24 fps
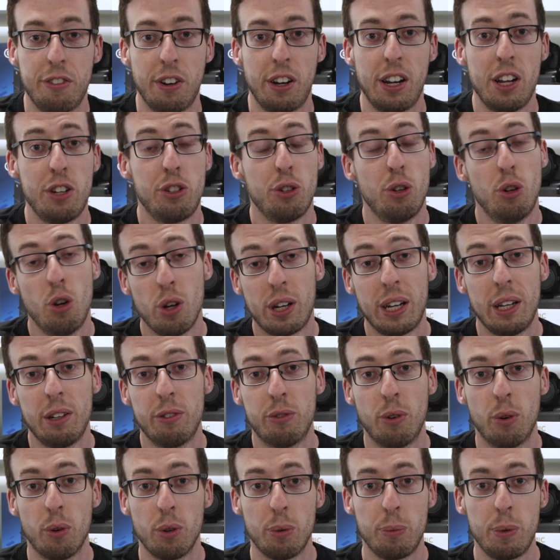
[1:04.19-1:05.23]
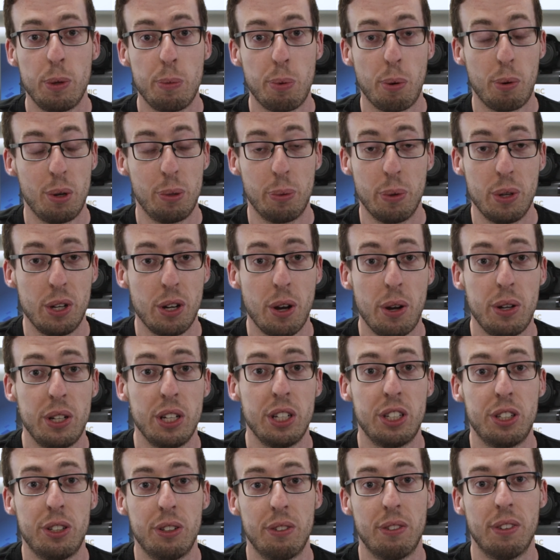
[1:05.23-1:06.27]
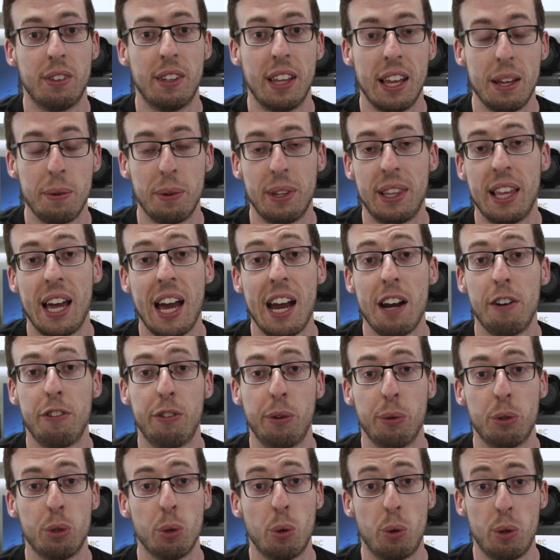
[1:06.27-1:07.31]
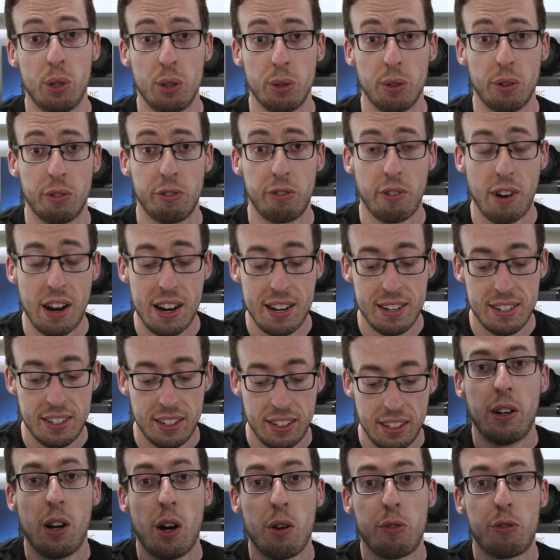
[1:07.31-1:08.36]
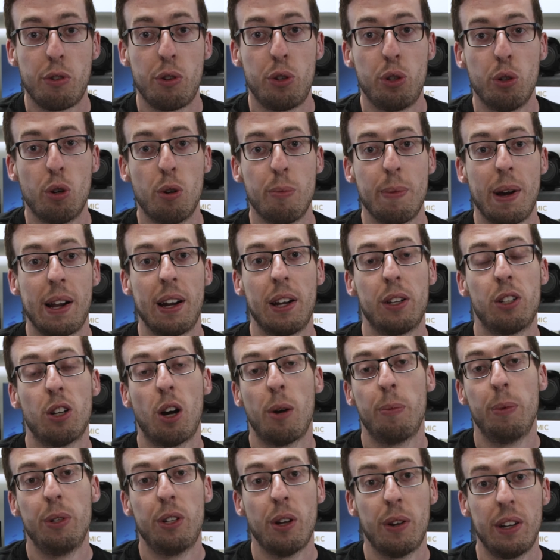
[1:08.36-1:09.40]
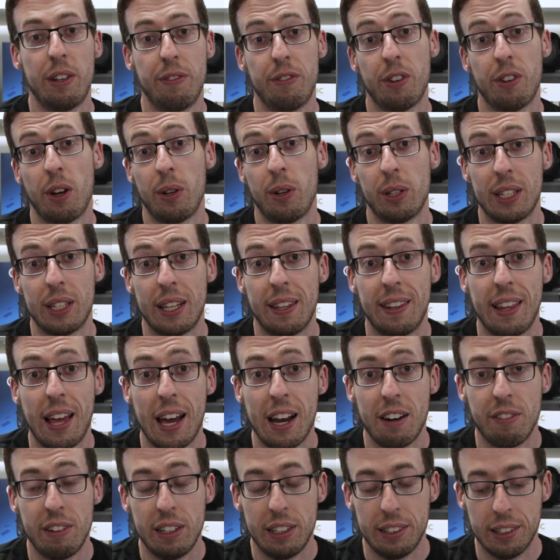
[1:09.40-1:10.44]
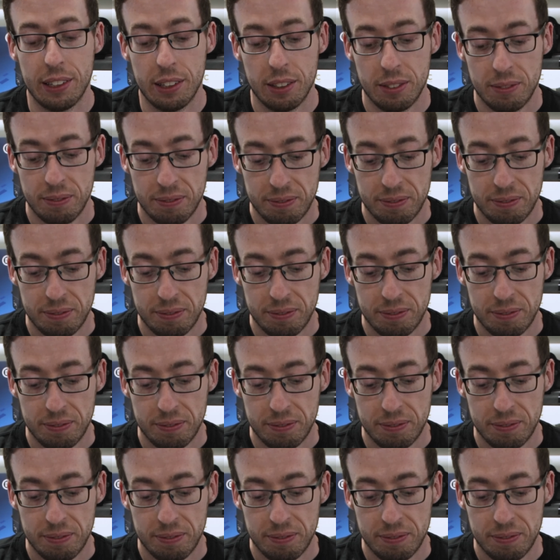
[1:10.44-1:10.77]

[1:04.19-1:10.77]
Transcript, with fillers: if, unless you're looking for them, you probably wouldn't notice they were there if you were talking to a friend. And after a short amount of time, you don't even notice they're there either.